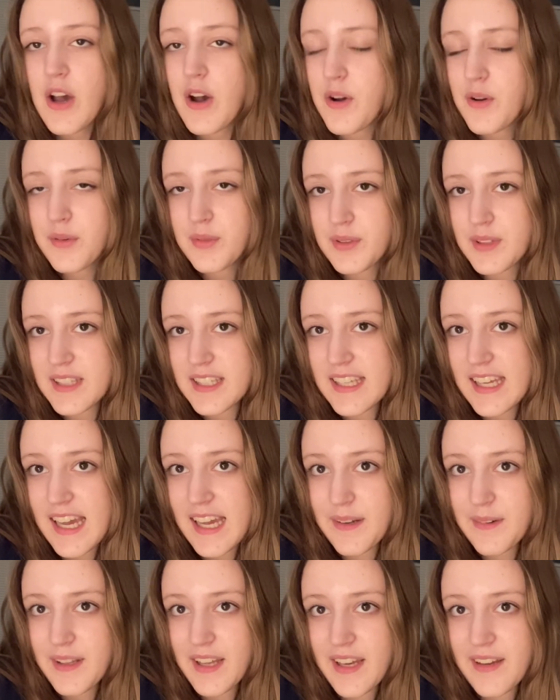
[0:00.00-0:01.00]
Hopefully
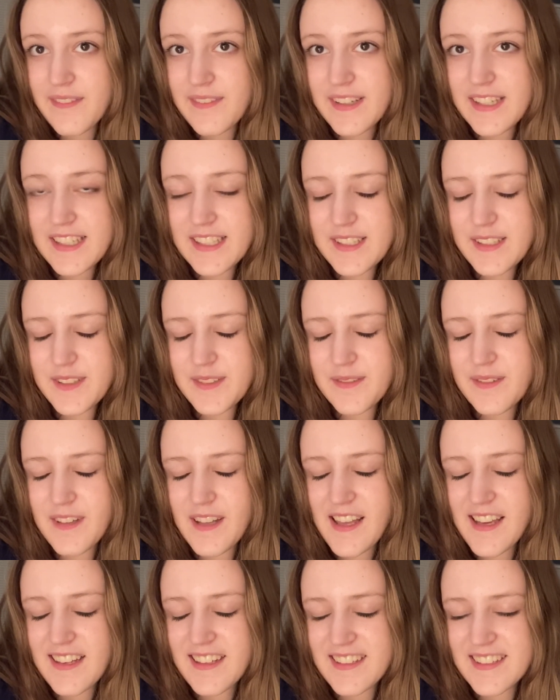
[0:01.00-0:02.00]
I will have a new
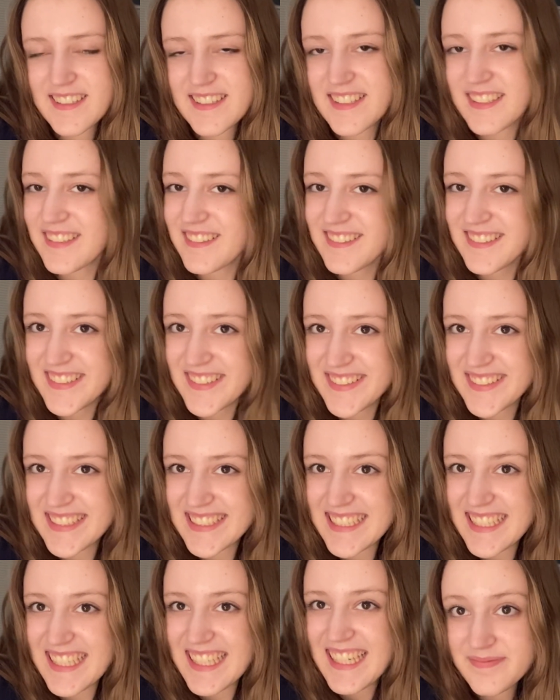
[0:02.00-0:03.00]
vlog soon.
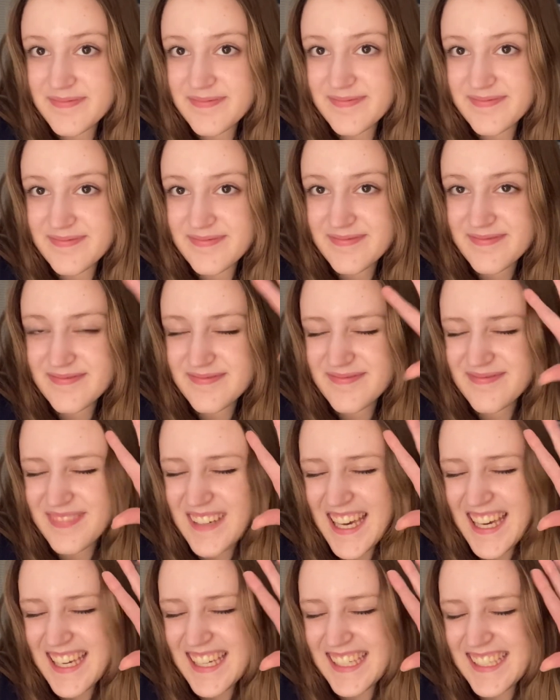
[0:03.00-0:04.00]

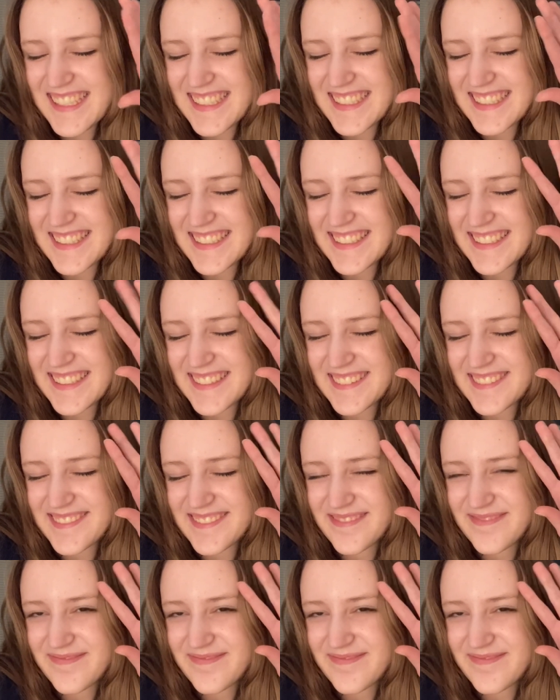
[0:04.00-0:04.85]
Bye!